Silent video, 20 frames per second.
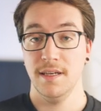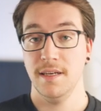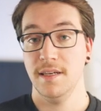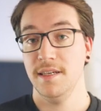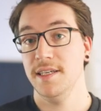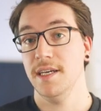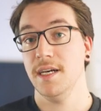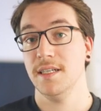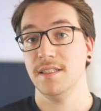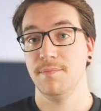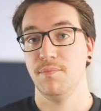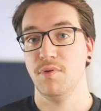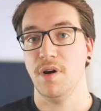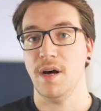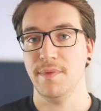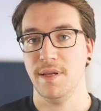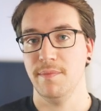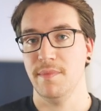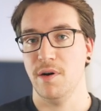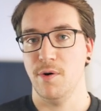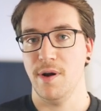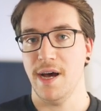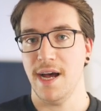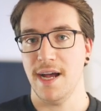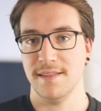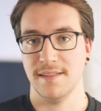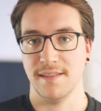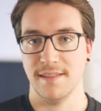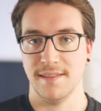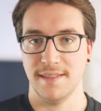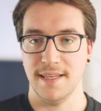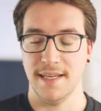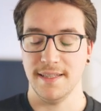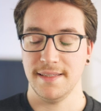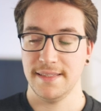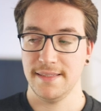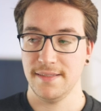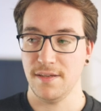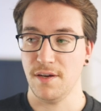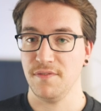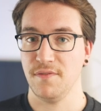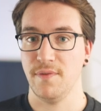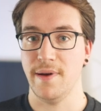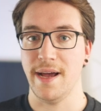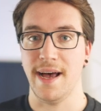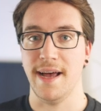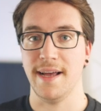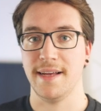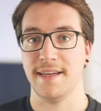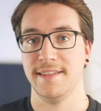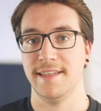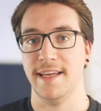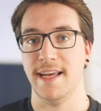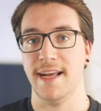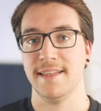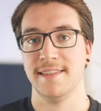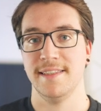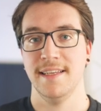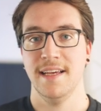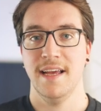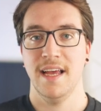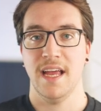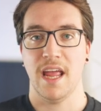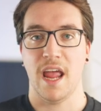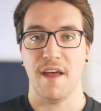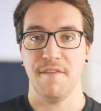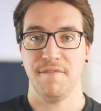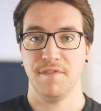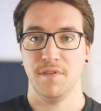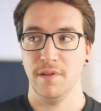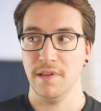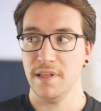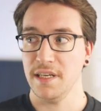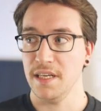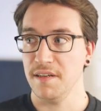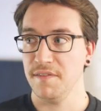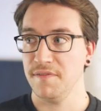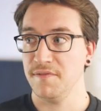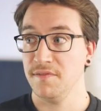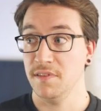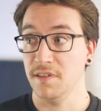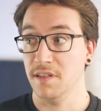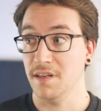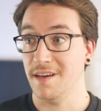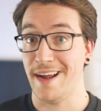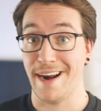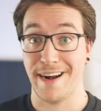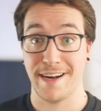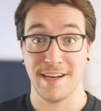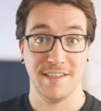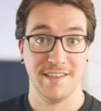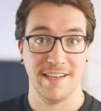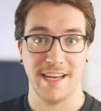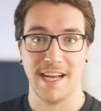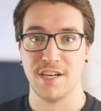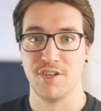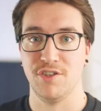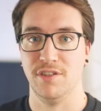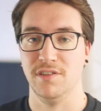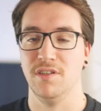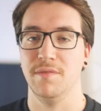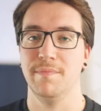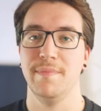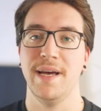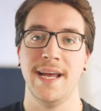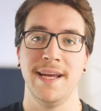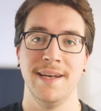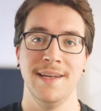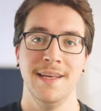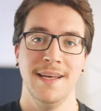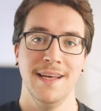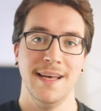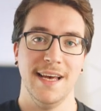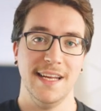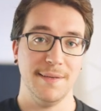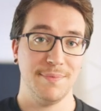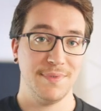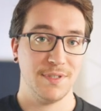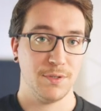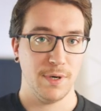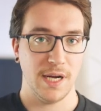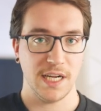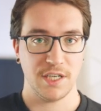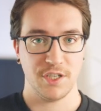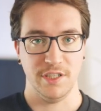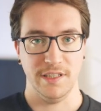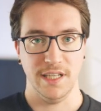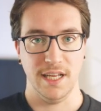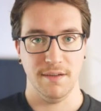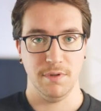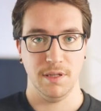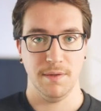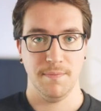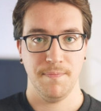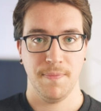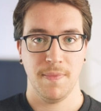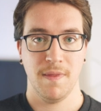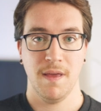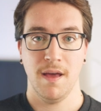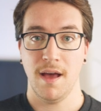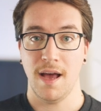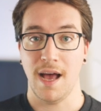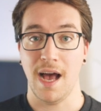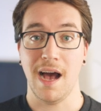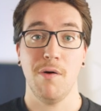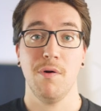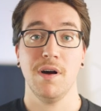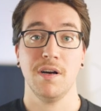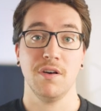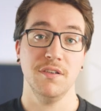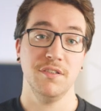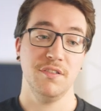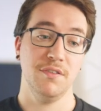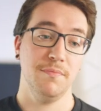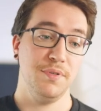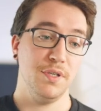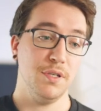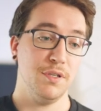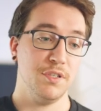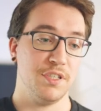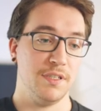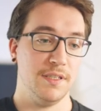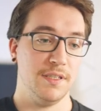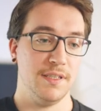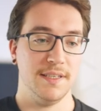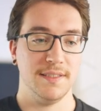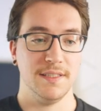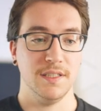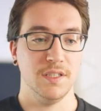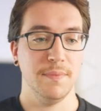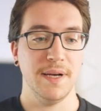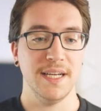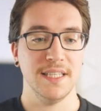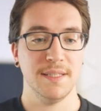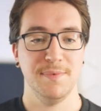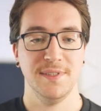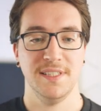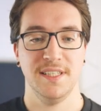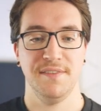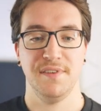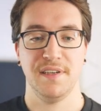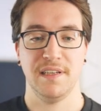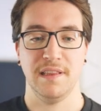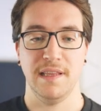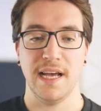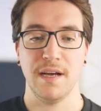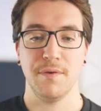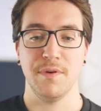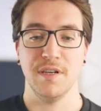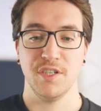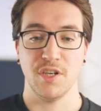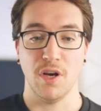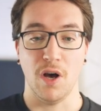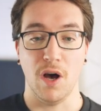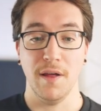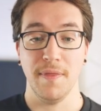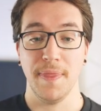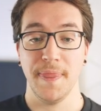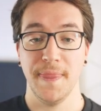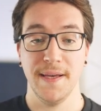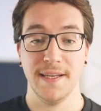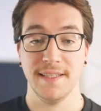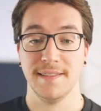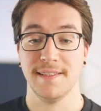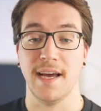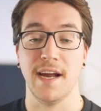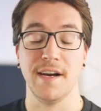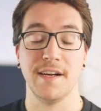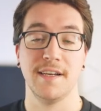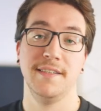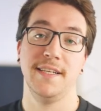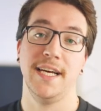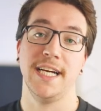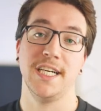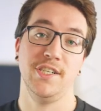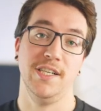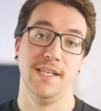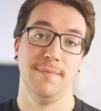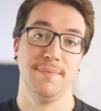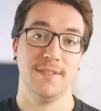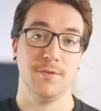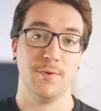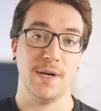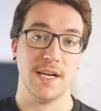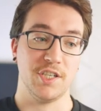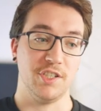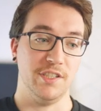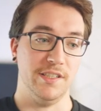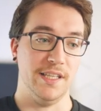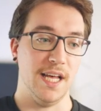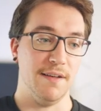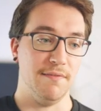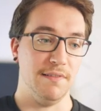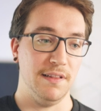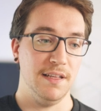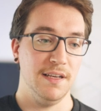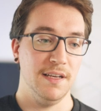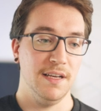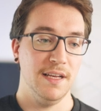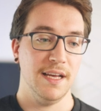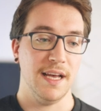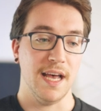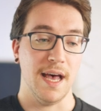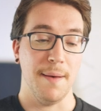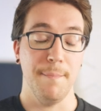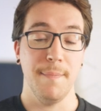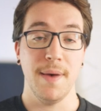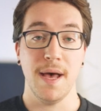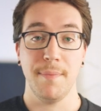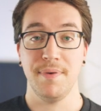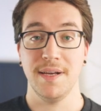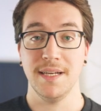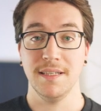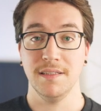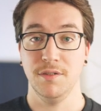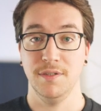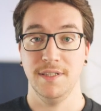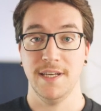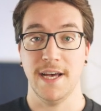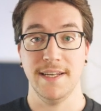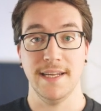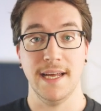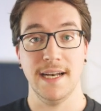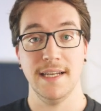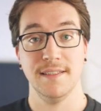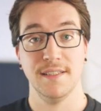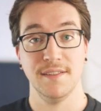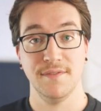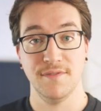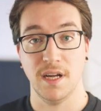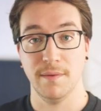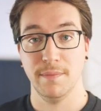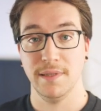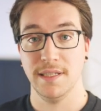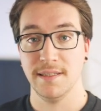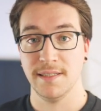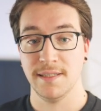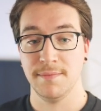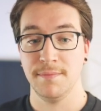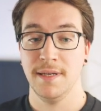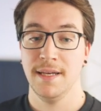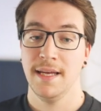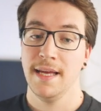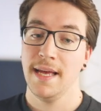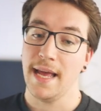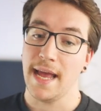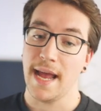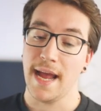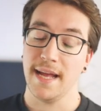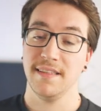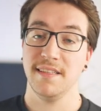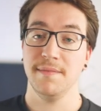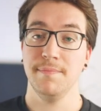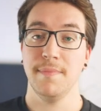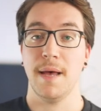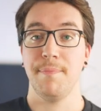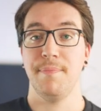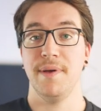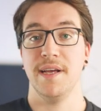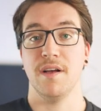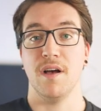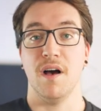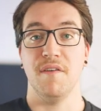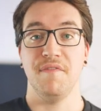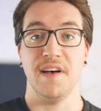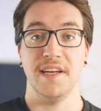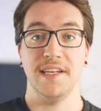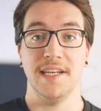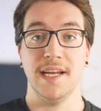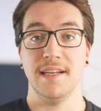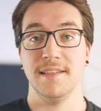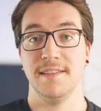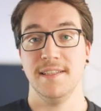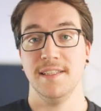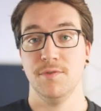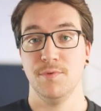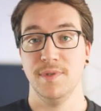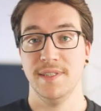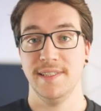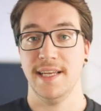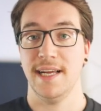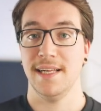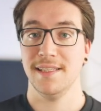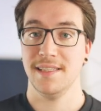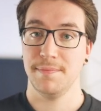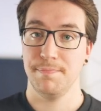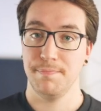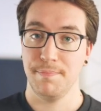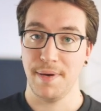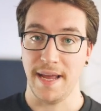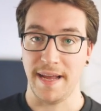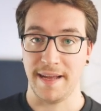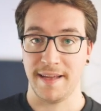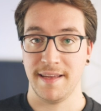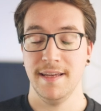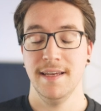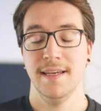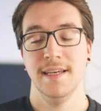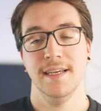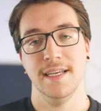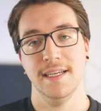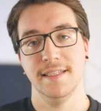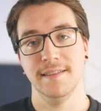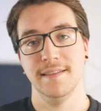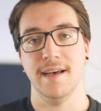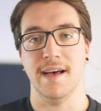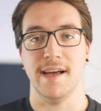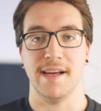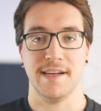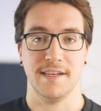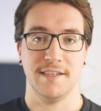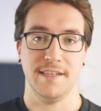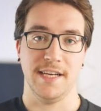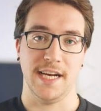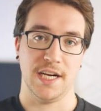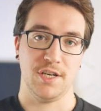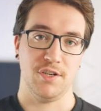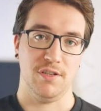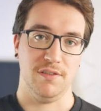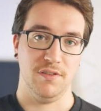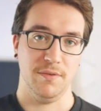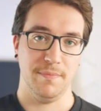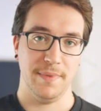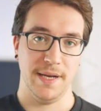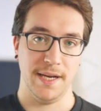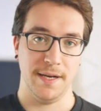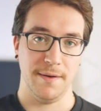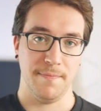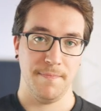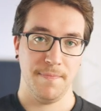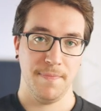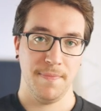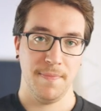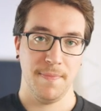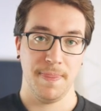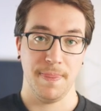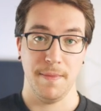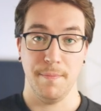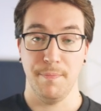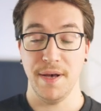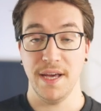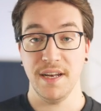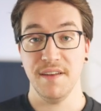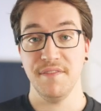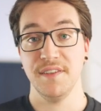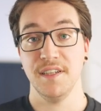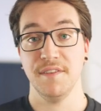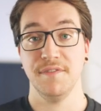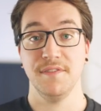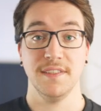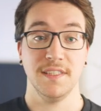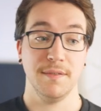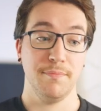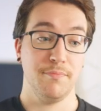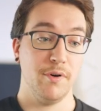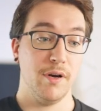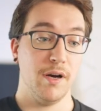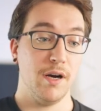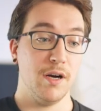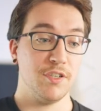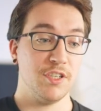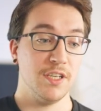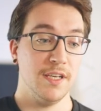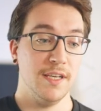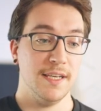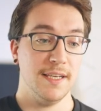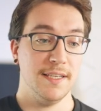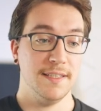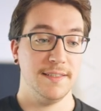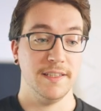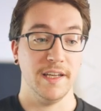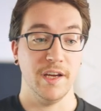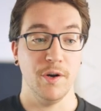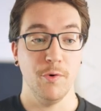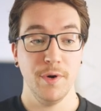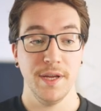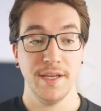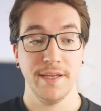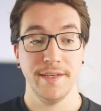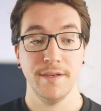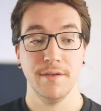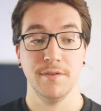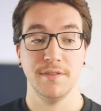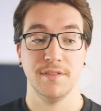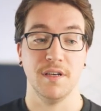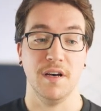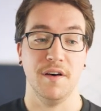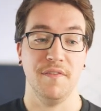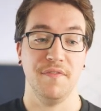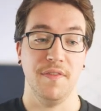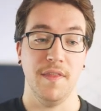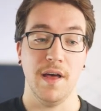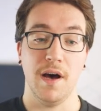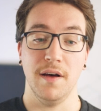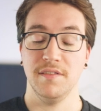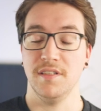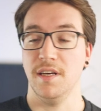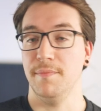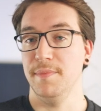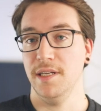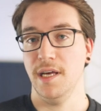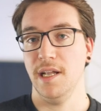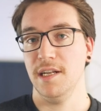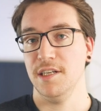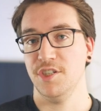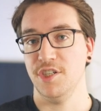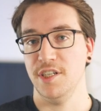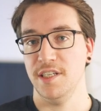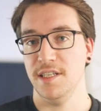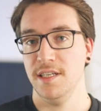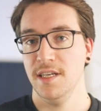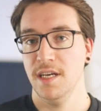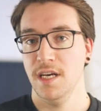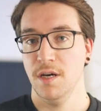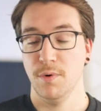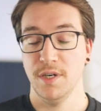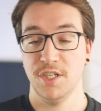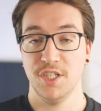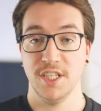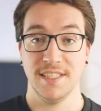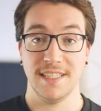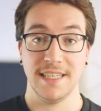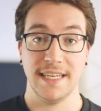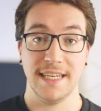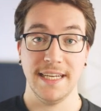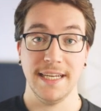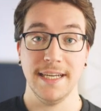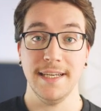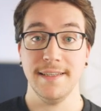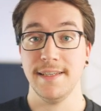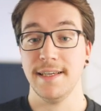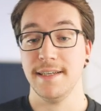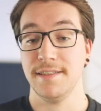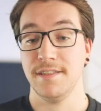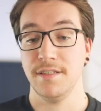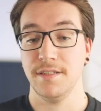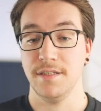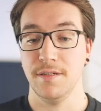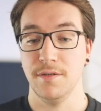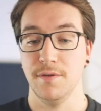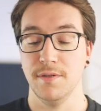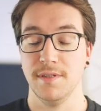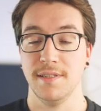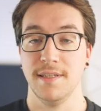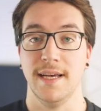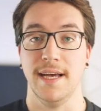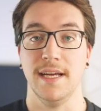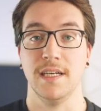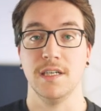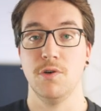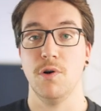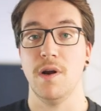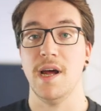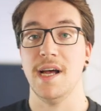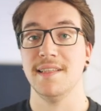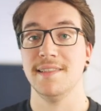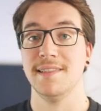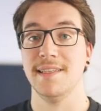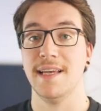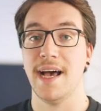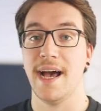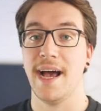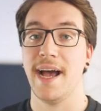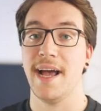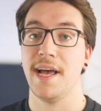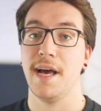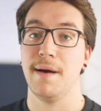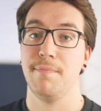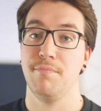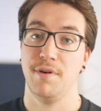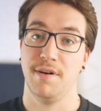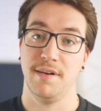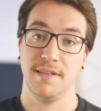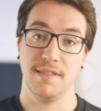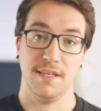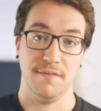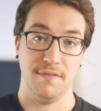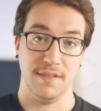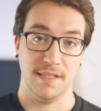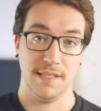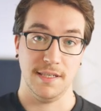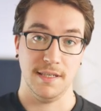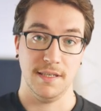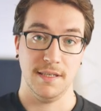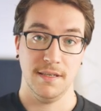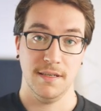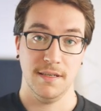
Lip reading: Here the problem arises that software architects have to leave the architectural domain and abstraction level. Our contribution is a domain-specific language on this architectural abstraction level, a mapping to the analysis formalism and the mapping of analysis results back in the architectural domain. The benefit of this approach is the reuse of non-terminology, which is easier to use and grants higher productivity.